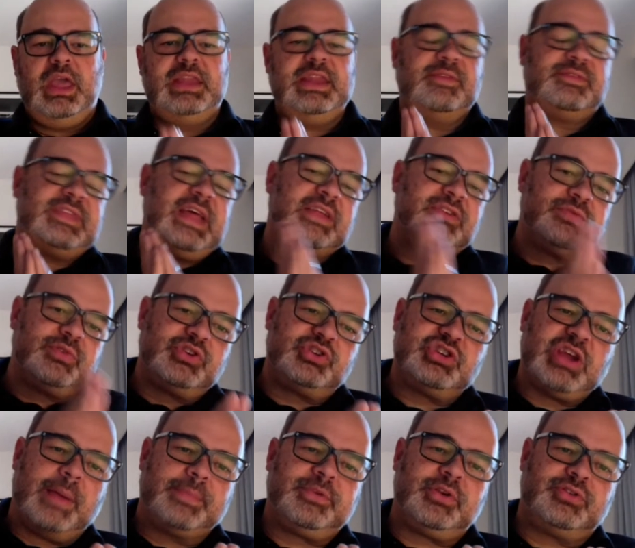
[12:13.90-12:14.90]
And if that
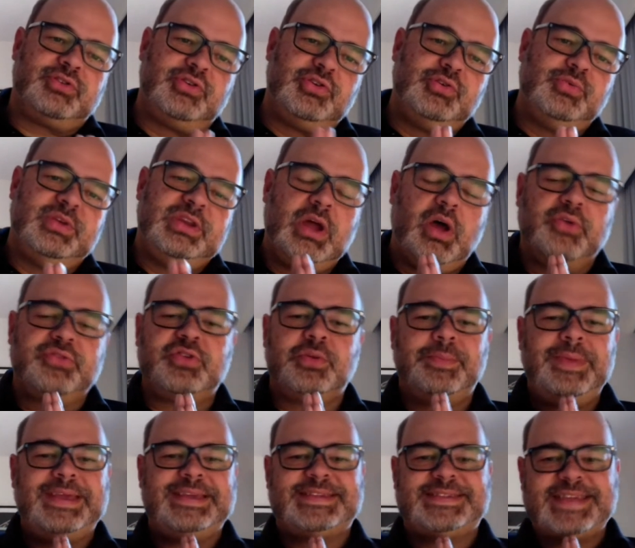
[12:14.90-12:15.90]
was chapter 2, it
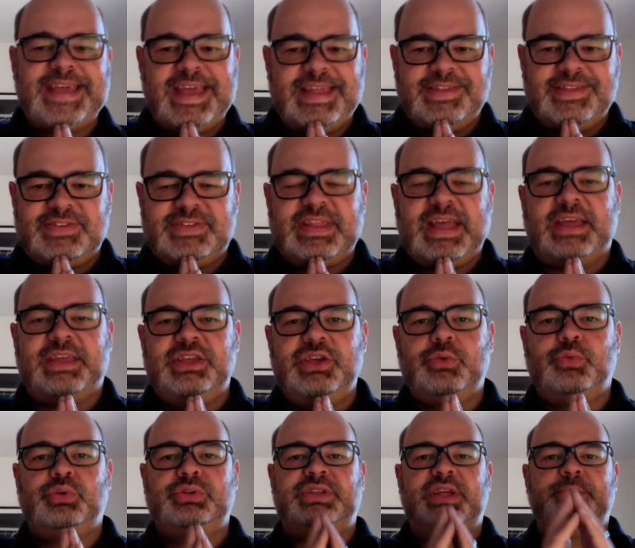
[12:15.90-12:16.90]
also makes sense that
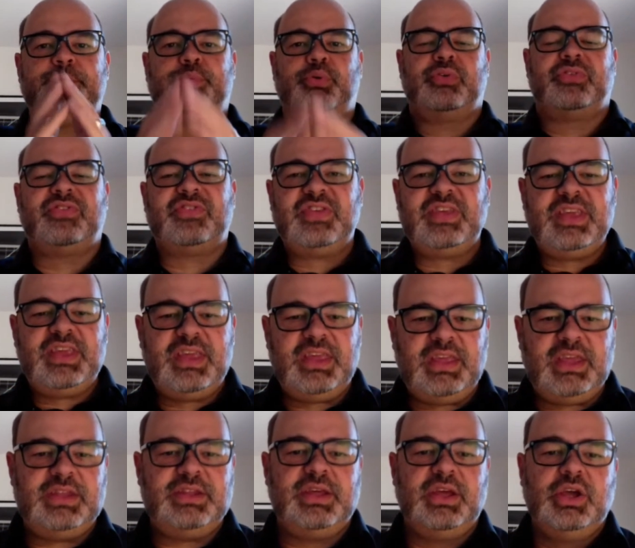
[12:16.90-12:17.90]
he would then
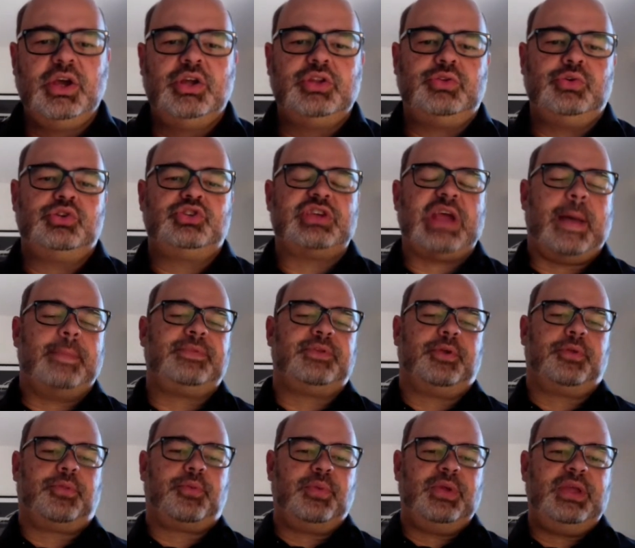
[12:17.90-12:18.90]
proceed to
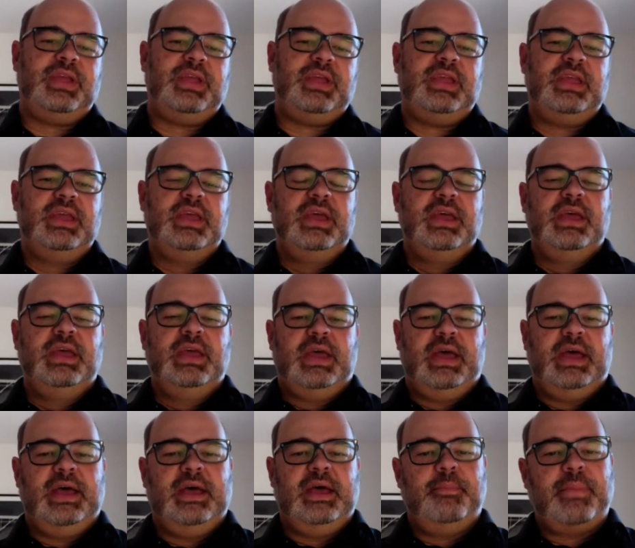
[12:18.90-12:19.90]
chapter 3
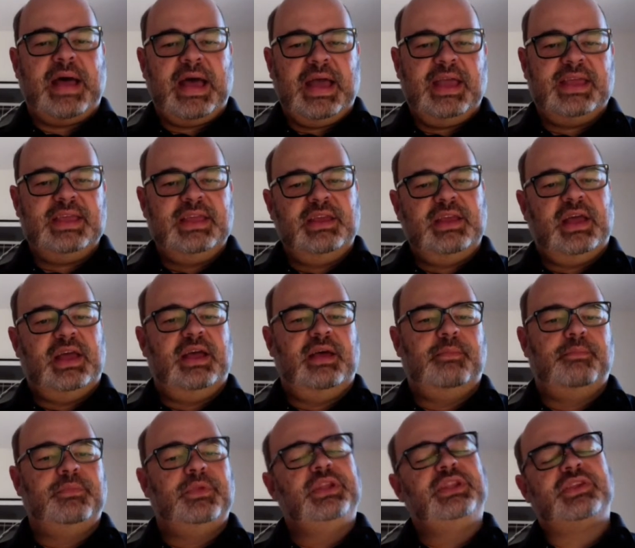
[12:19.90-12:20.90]

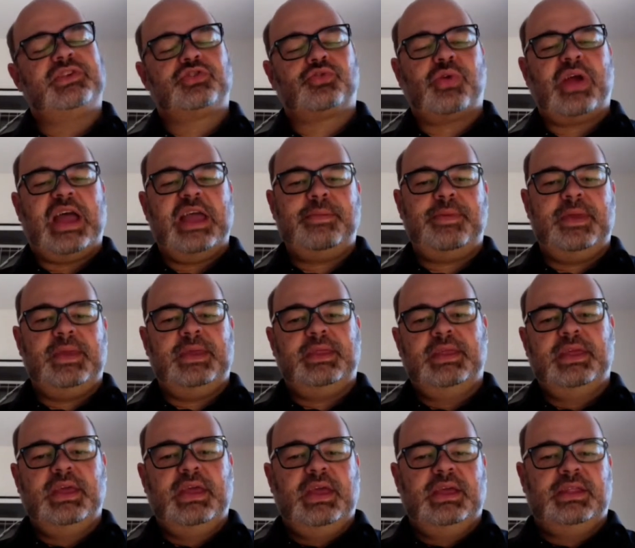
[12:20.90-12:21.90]
by
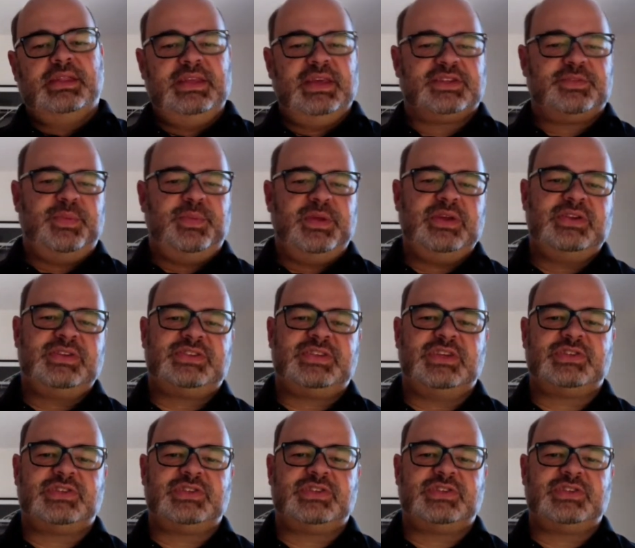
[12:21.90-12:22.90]
describing the
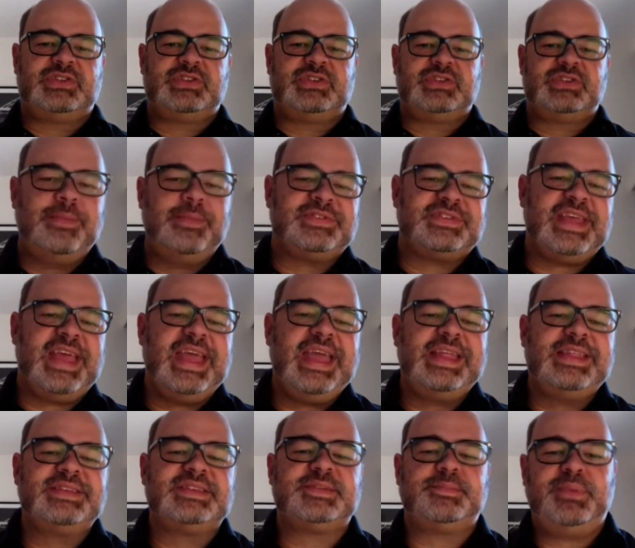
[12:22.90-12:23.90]
experience of mediums
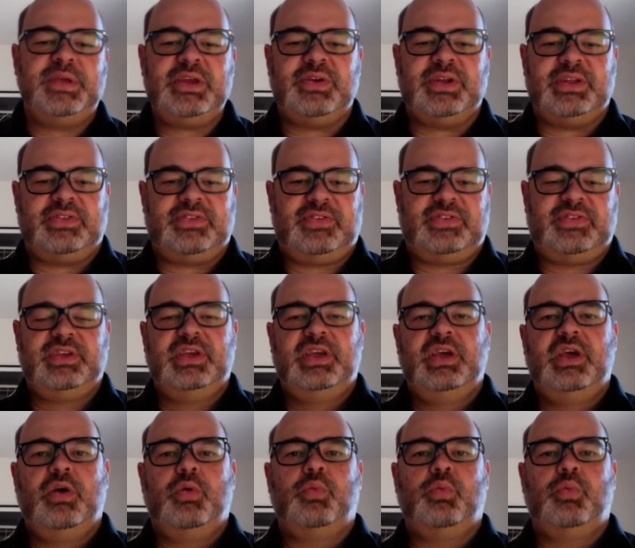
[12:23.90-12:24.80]
and spirits